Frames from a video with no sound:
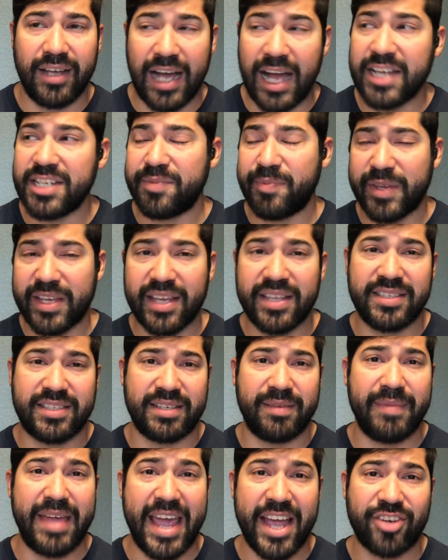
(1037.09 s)
I should be getting
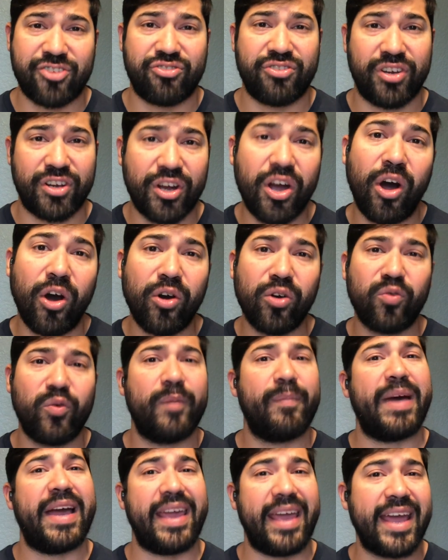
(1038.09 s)
some extra gold
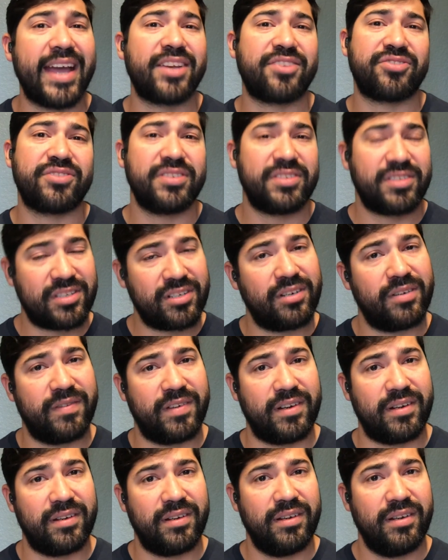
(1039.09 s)
with my extra
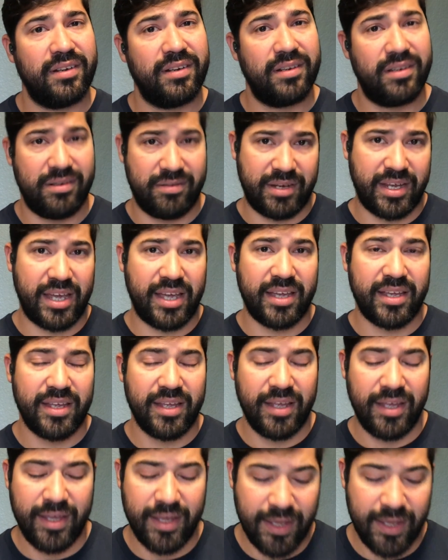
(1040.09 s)
silver. Okay.